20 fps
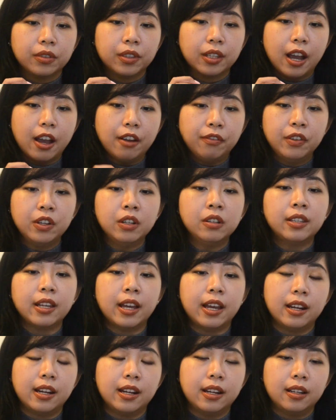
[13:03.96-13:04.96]
I feel
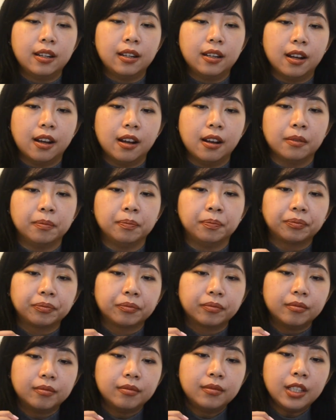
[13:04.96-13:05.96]
that
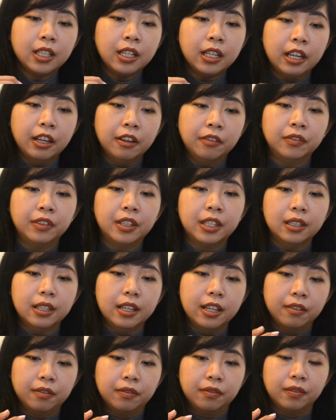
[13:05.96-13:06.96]
if
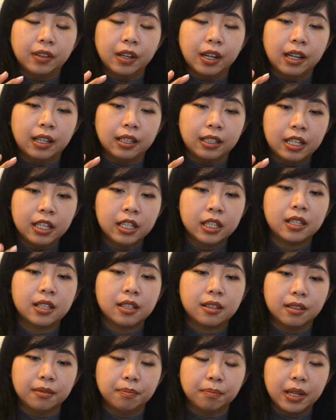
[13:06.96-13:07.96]

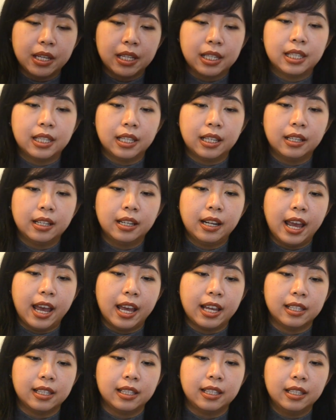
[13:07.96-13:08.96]
this person
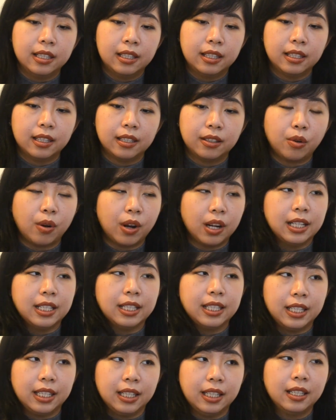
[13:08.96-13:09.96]
has this
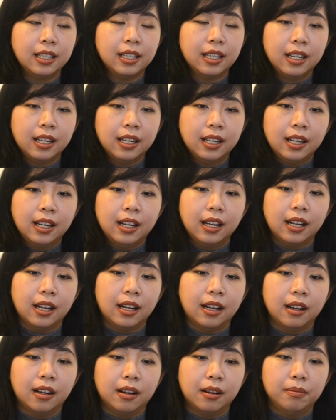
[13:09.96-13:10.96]
quality,
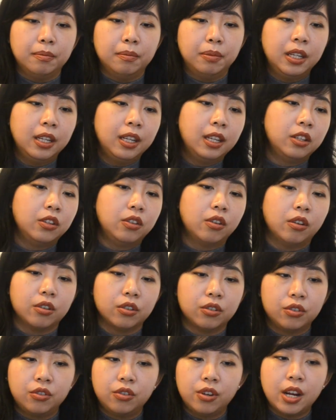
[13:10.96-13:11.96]
be it you're
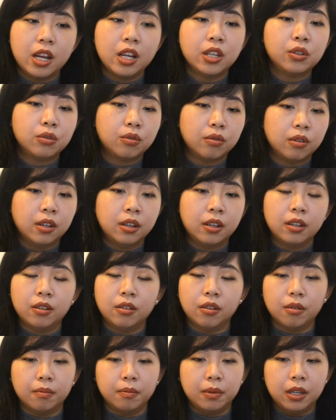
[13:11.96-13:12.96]
a straight A student
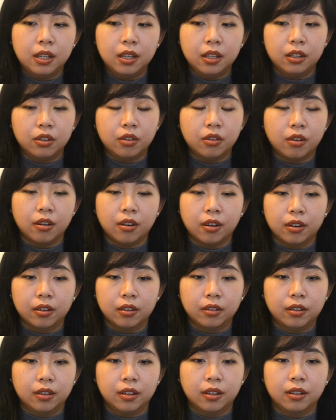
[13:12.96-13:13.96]
or be it you're
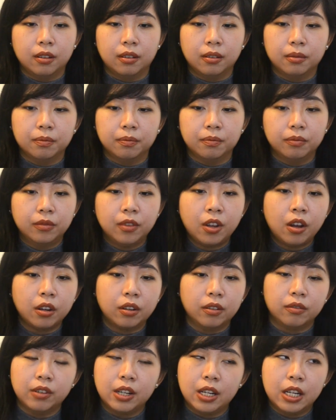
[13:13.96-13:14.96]

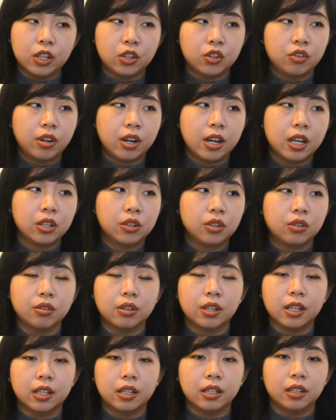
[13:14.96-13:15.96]
not really a straight A
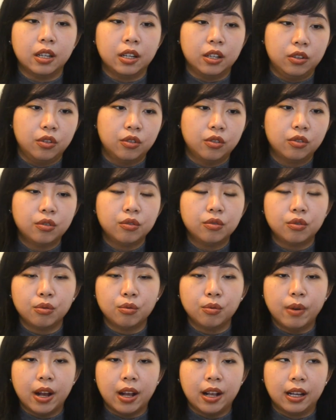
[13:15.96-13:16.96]
student and you don't do
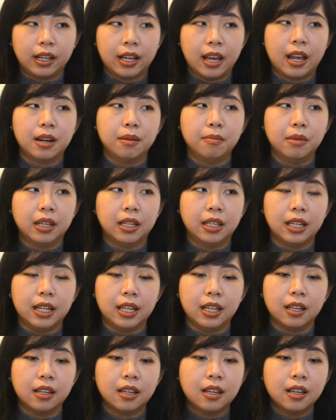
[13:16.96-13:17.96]
well academically,